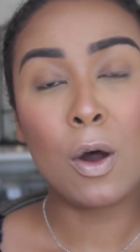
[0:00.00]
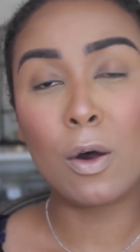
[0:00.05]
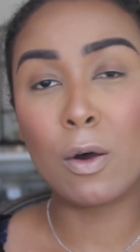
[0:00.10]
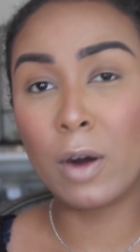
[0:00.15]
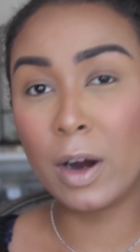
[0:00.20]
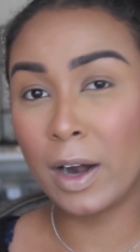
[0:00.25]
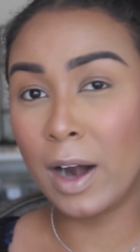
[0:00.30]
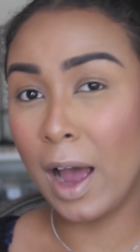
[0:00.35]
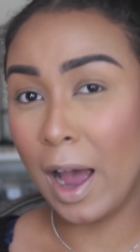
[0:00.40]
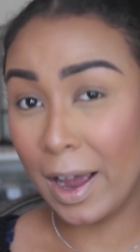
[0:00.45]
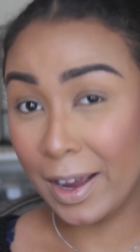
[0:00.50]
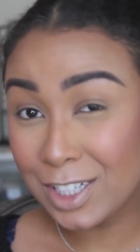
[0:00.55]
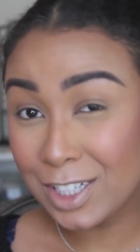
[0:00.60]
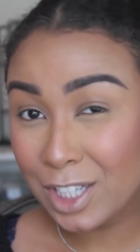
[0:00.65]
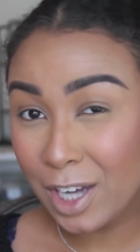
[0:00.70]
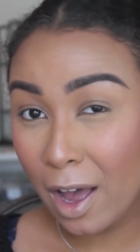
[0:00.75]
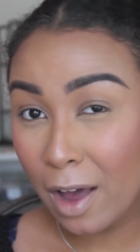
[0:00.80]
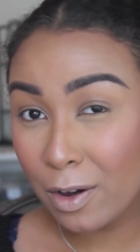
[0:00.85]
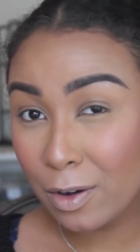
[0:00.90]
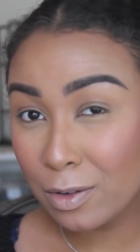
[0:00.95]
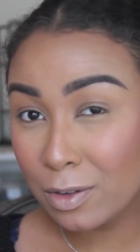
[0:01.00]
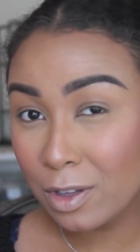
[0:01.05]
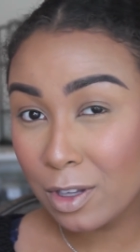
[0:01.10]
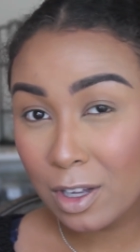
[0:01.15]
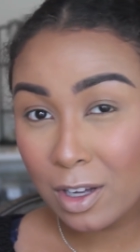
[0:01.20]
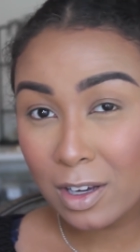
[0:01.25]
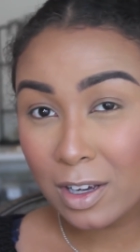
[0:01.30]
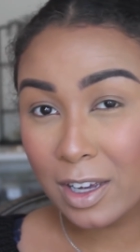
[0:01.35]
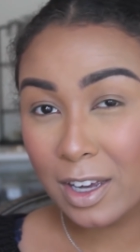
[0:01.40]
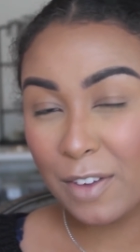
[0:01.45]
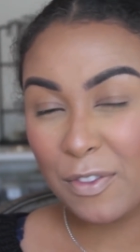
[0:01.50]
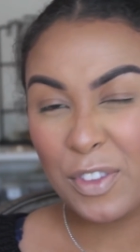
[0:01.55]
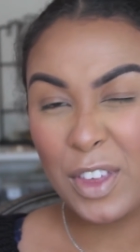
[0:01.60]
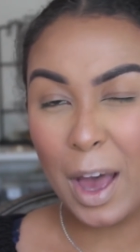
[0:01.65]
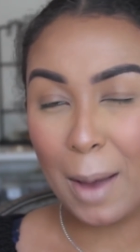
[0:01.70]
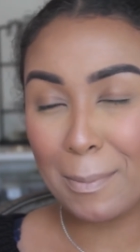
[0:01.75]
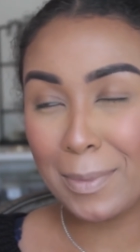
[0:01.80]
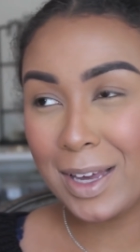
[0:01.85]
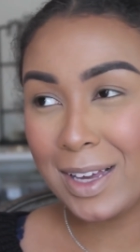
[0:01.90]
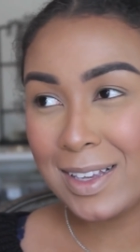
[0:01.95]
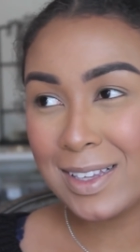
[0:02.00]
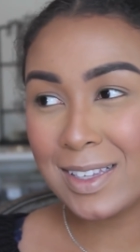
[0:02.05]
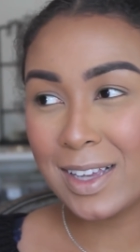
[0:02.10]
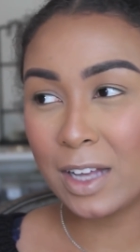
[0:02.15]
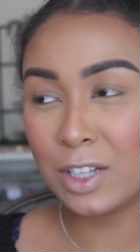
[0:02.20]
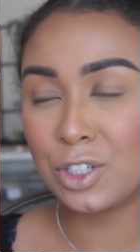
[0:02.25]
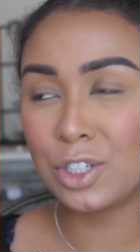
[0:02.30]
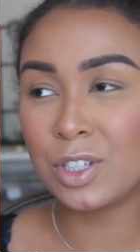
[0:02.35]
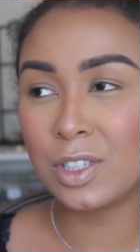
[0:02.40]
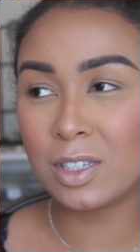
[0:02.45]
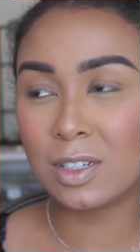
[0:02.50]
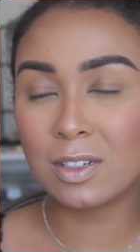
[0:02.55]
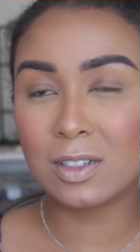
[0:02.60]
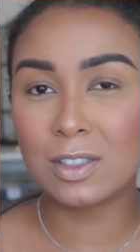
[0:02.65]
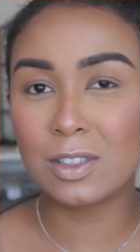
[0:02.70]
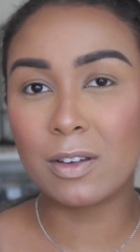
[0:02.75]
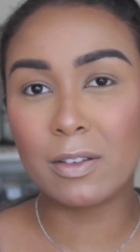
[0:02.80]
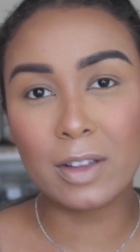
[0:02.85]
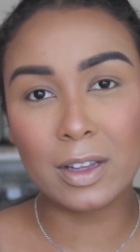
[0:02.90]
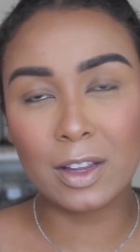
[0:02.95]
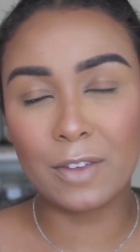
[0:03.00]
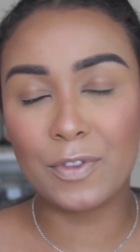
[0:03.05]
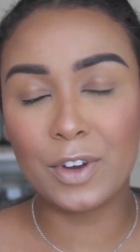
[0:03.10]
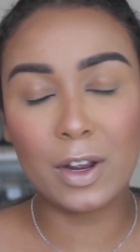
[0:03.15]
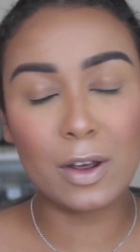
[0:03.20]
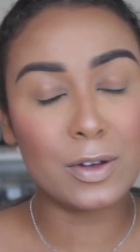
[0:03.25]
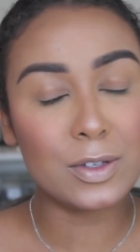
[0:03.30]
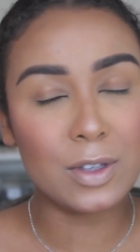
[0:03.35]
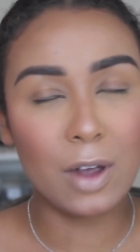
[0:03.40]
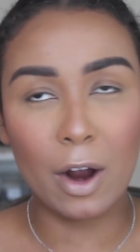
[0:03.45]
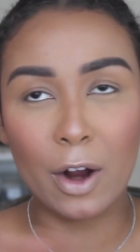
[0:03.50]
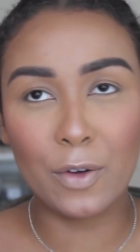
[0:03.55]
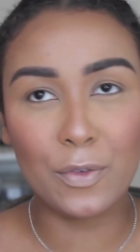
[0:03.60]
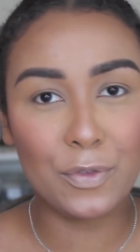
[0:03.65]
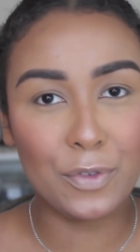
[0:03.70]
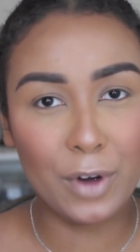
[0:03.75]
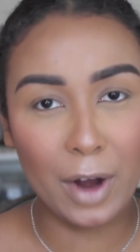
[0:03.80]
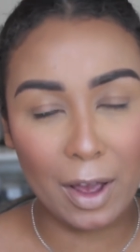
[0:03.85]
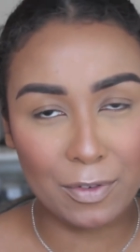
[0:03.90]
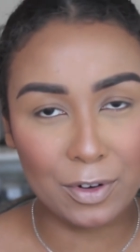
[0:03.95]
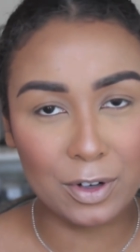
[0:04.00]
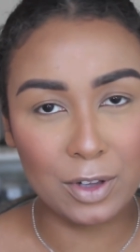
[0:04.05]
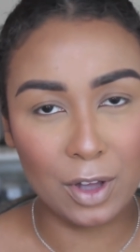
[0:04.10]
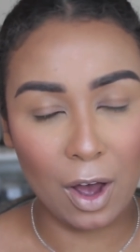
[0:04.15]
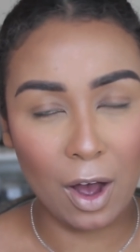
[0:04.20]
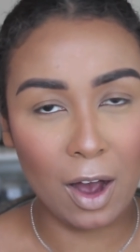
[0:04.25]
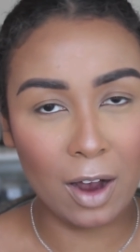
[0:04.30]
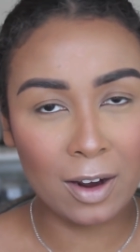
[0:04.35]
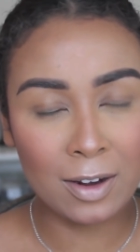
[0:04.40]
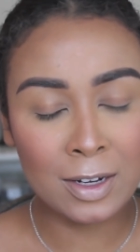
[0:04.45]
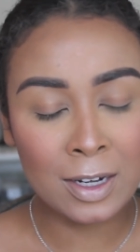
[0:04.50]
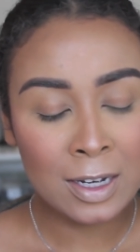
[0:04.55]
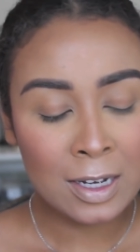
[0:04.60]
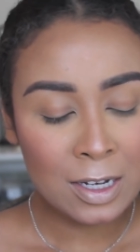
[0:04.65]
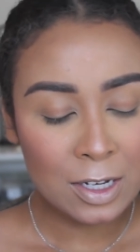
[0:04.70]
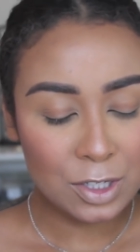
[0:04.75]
or an eyeshadow look, if that makes sense, just so that the videos aren't forever long.